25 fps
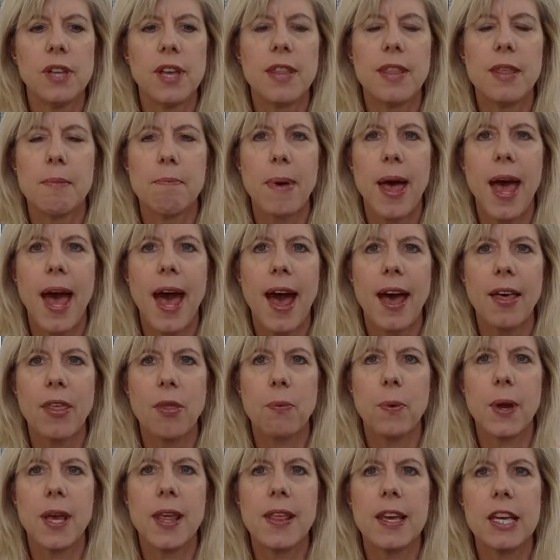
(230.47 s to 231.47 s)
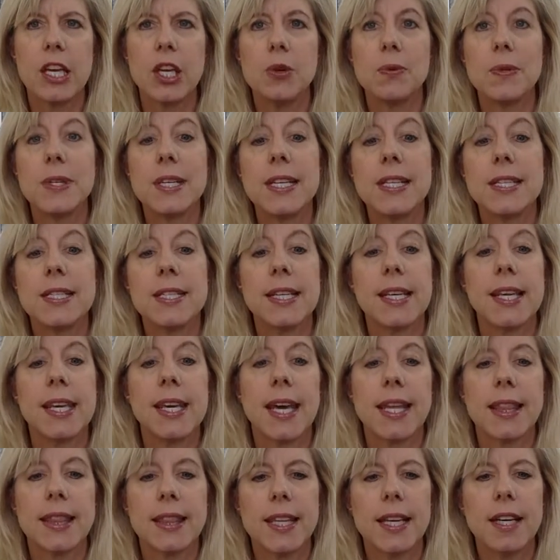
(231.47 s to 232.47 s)
and the pathway that you need to
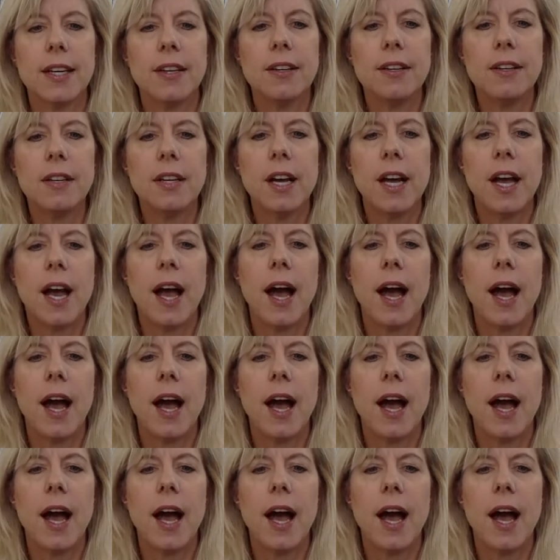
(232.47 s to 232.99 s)
get there.